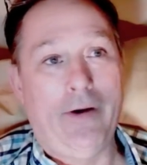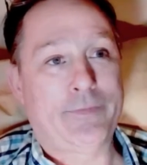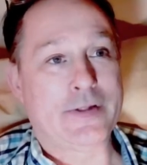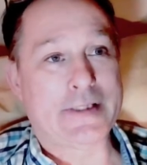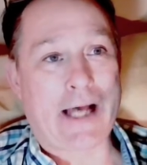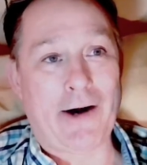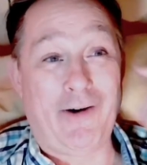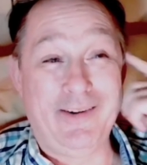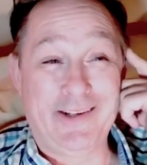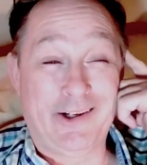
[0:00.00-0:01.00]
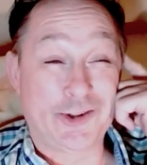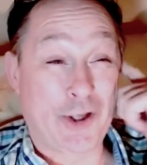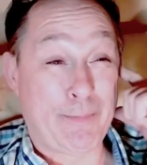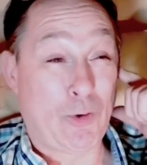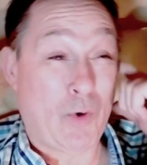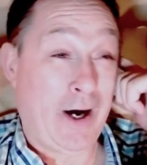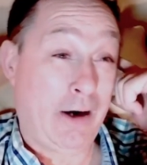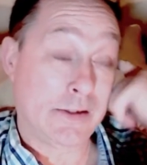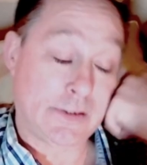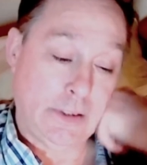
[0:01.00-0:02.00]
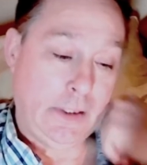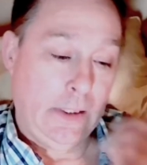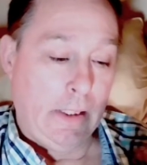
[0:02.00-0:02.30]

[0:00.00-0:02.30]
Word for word: you have to solder in little jumper wires.